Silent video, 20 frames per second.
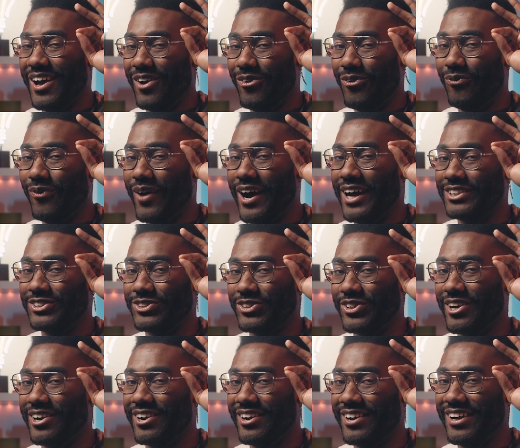why isn't
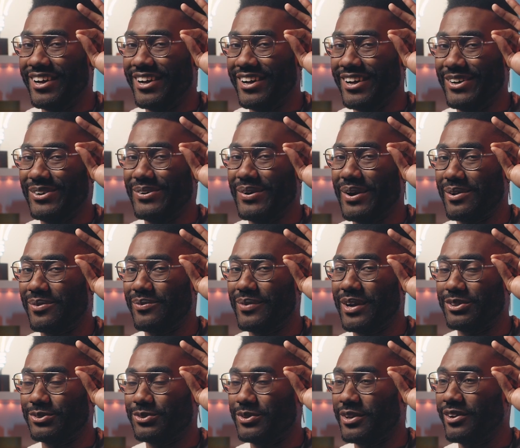there uh, why,
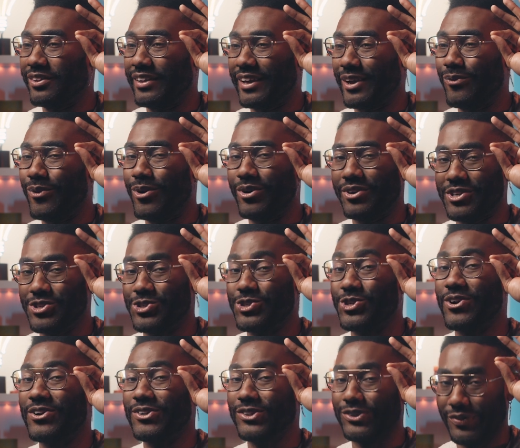why isn't there like quality
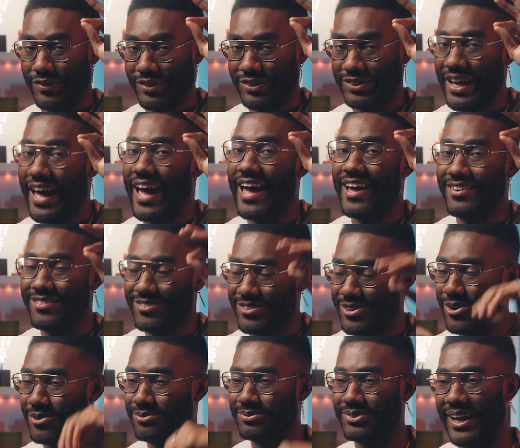assurance for this ad? You
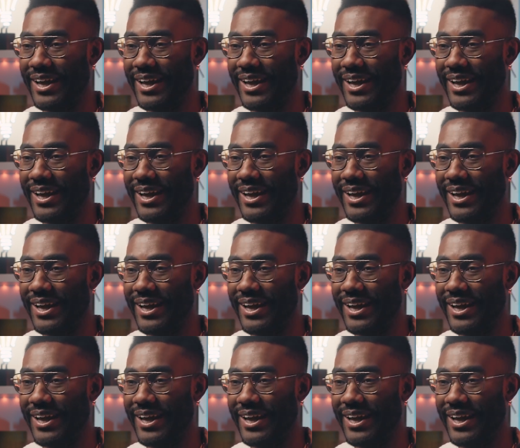know what I'm